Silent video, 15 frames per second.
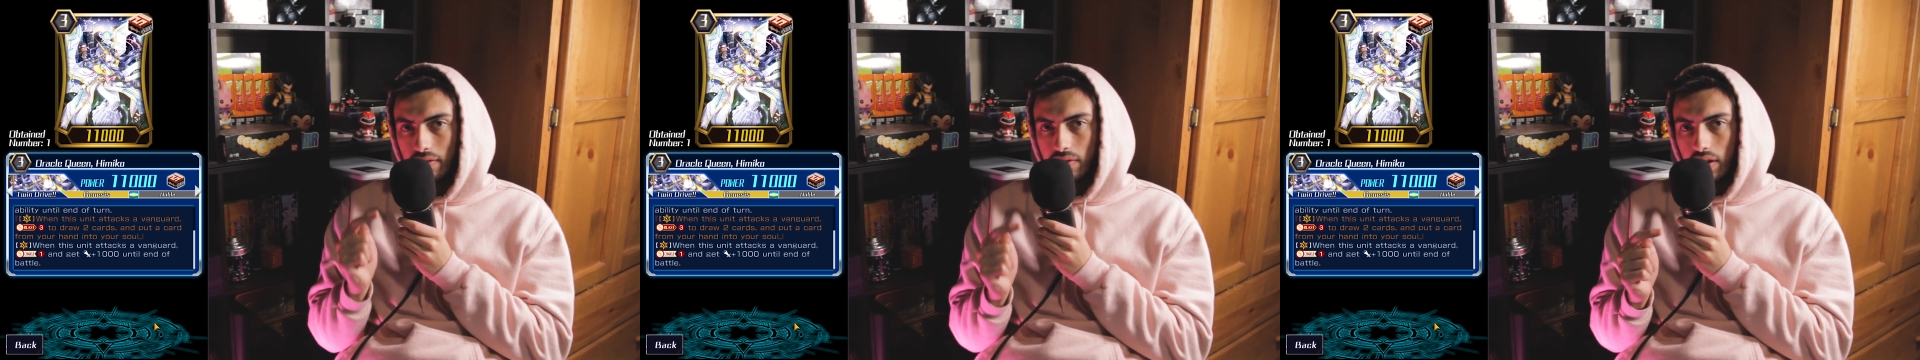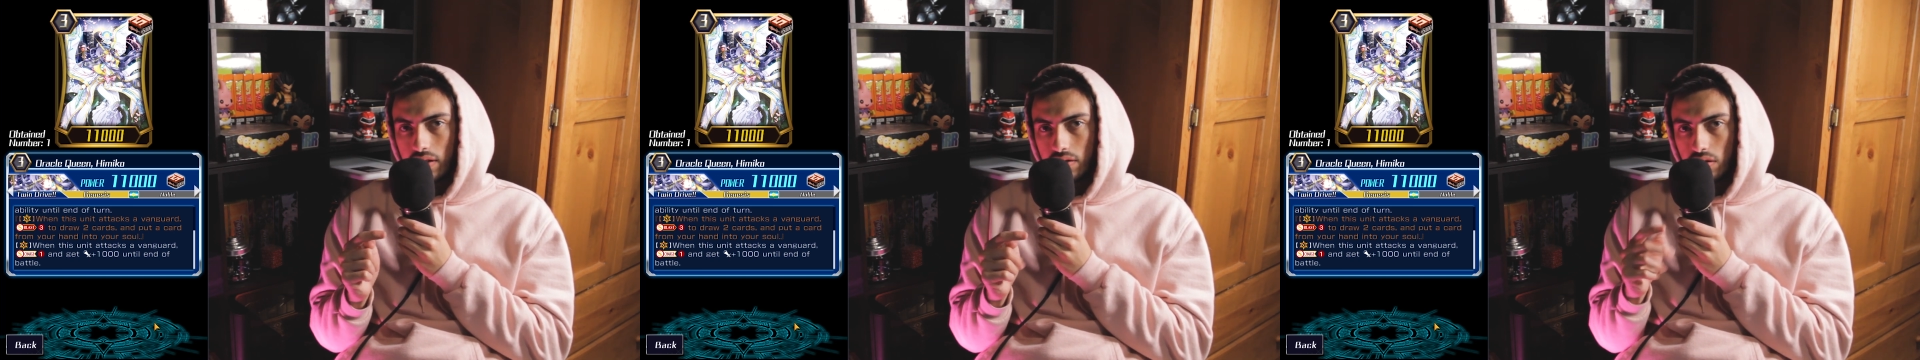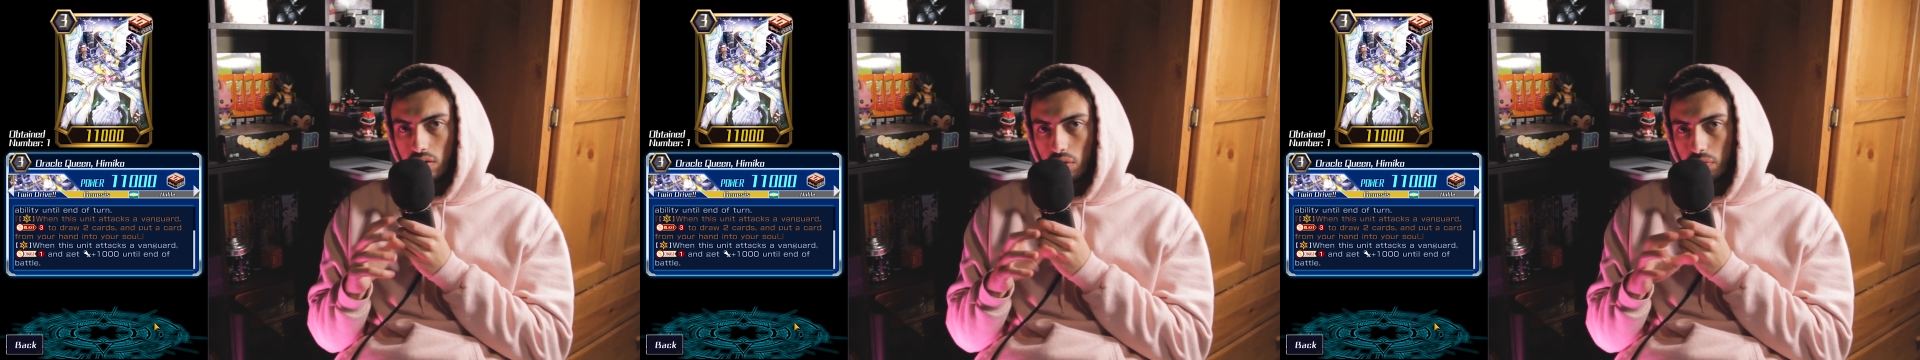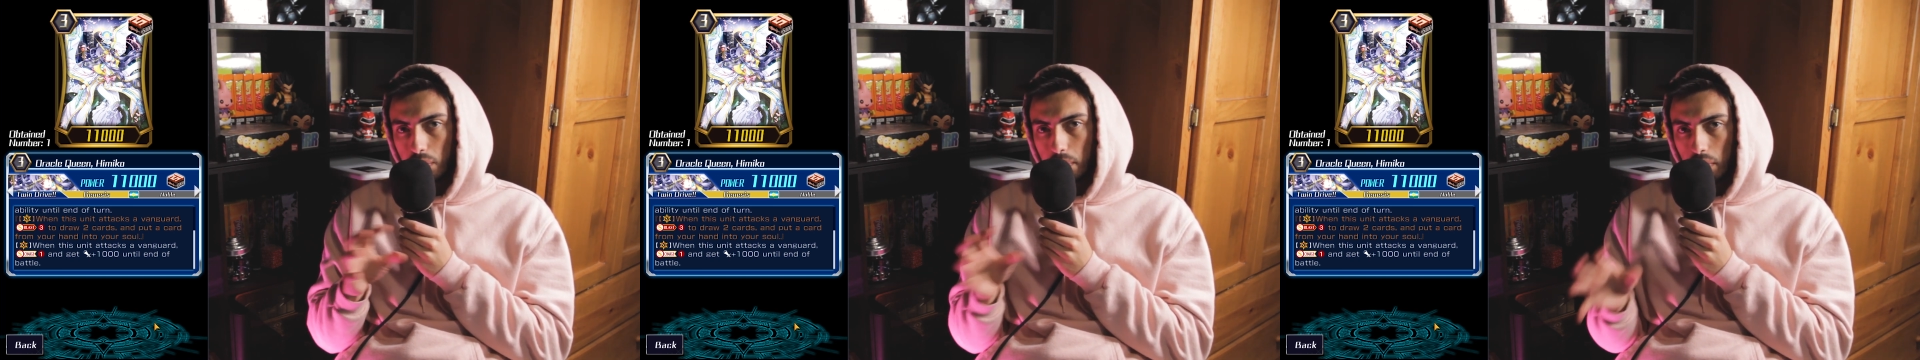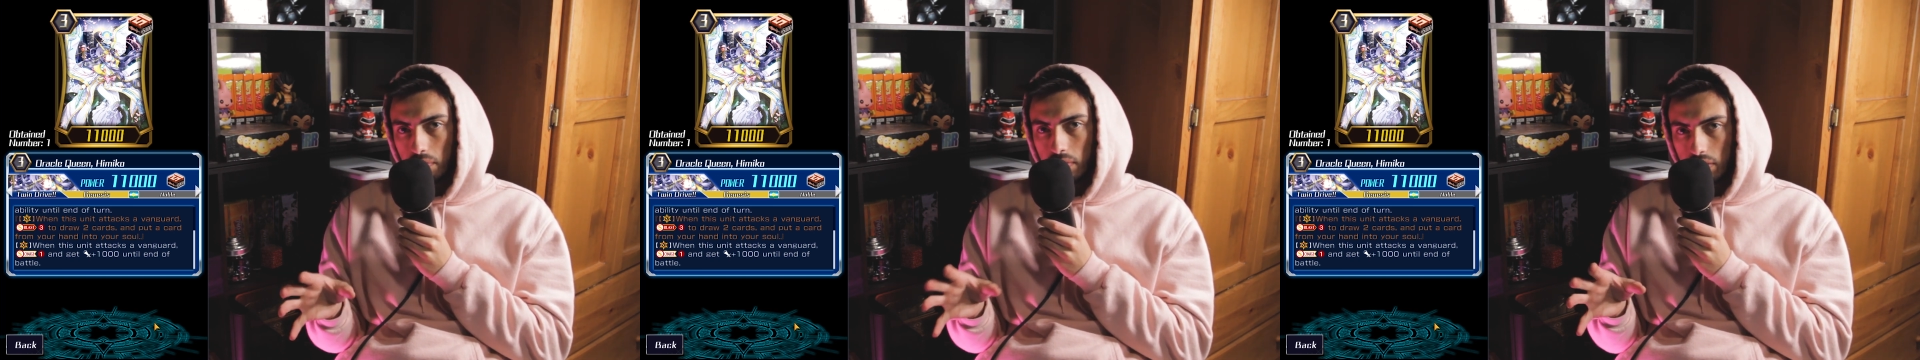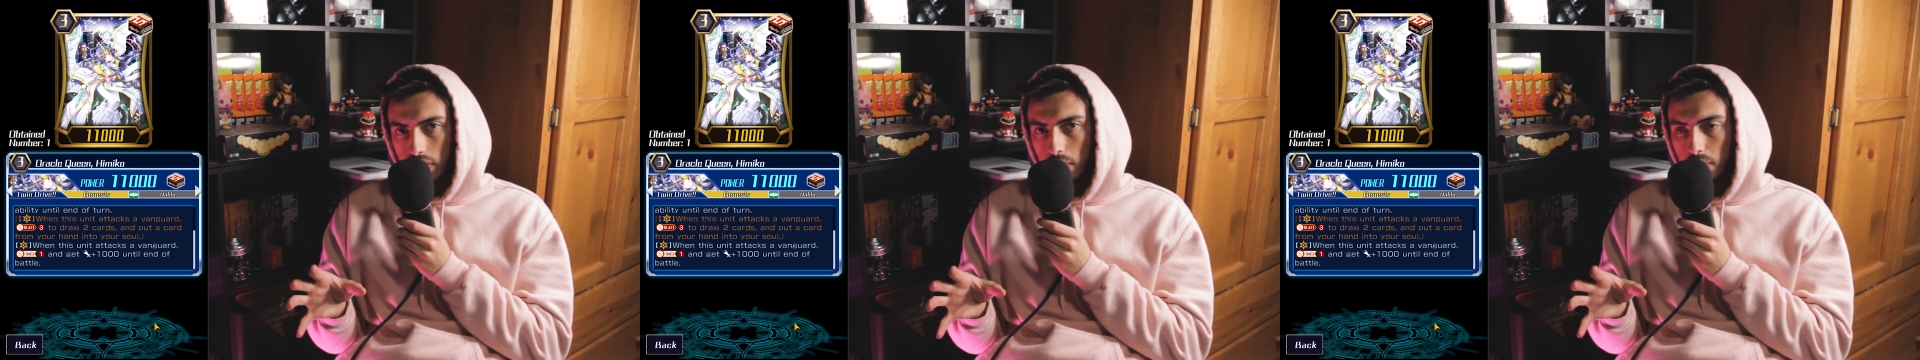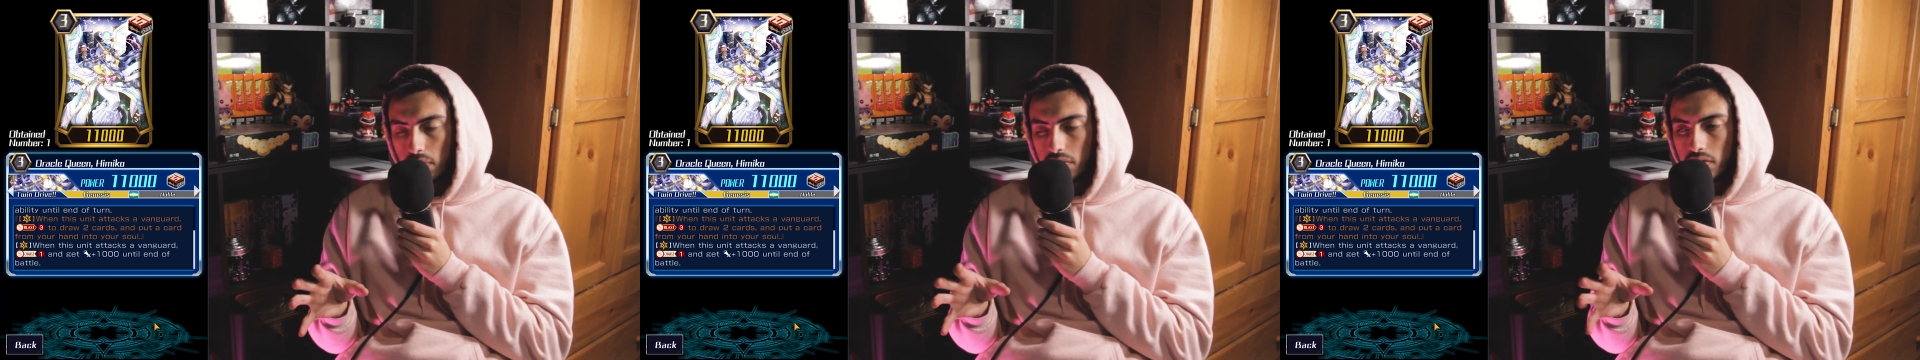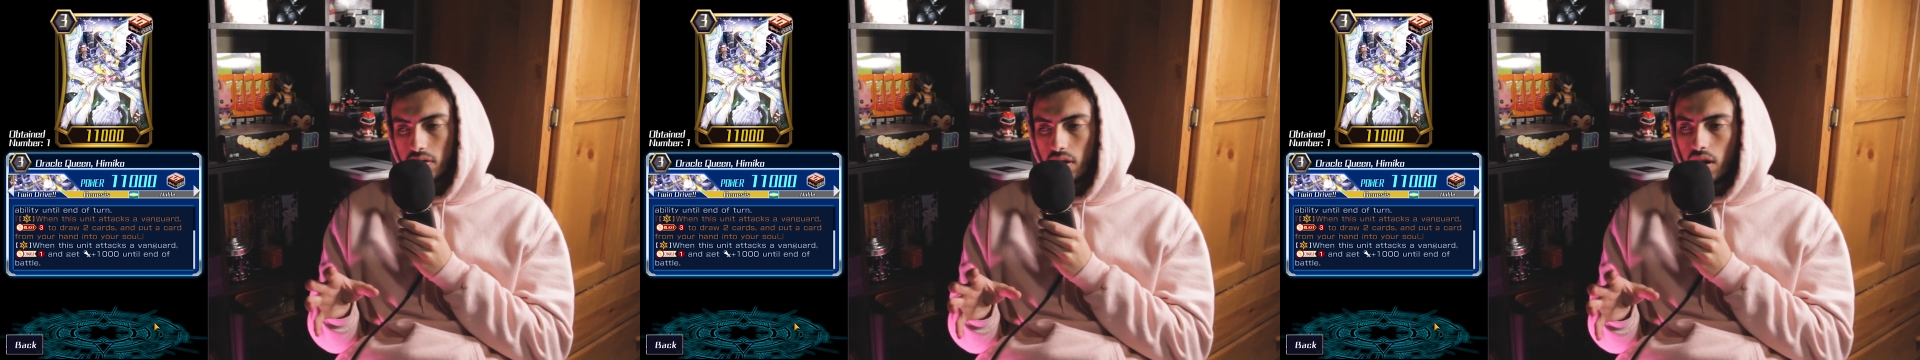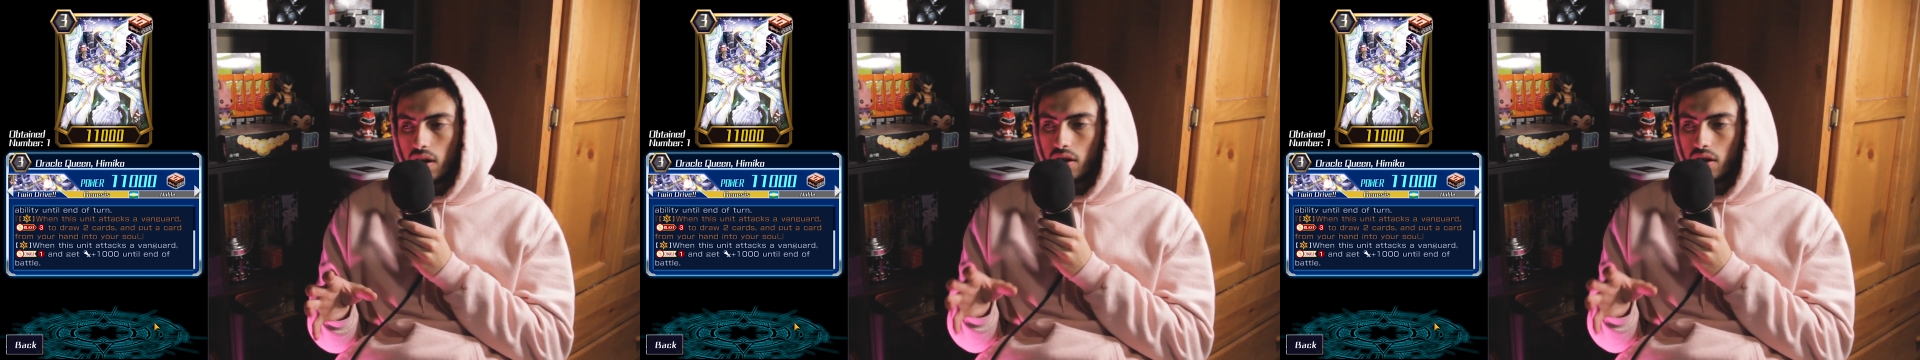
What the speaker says: Vanguard over perfect numbers.